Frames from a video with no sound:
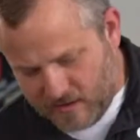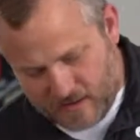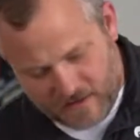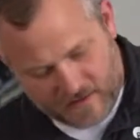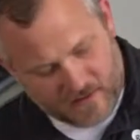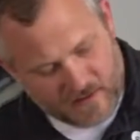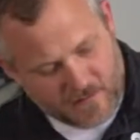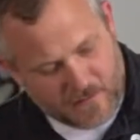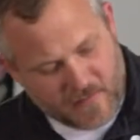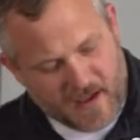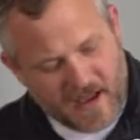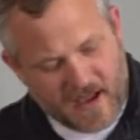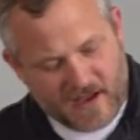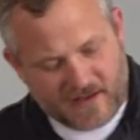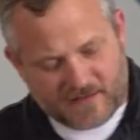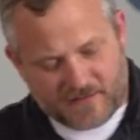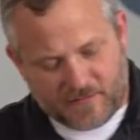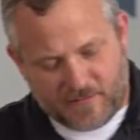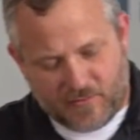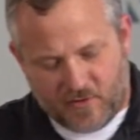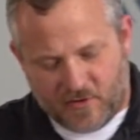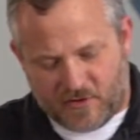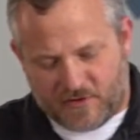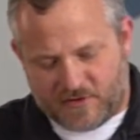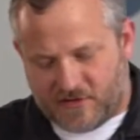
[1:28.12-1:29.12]
in the back
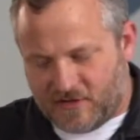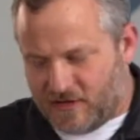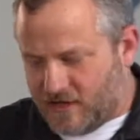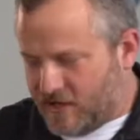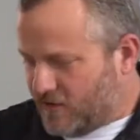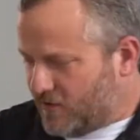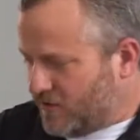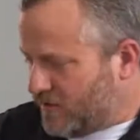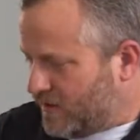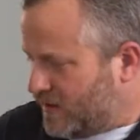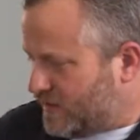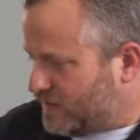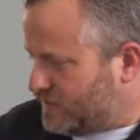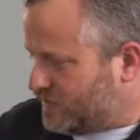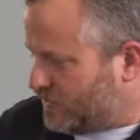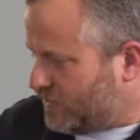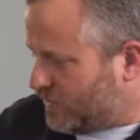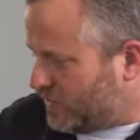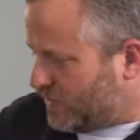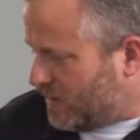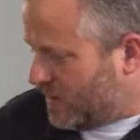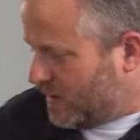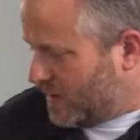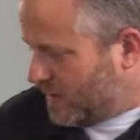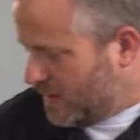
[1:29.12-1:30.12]
support so that you can get
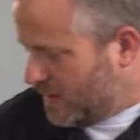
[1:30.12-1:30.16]
your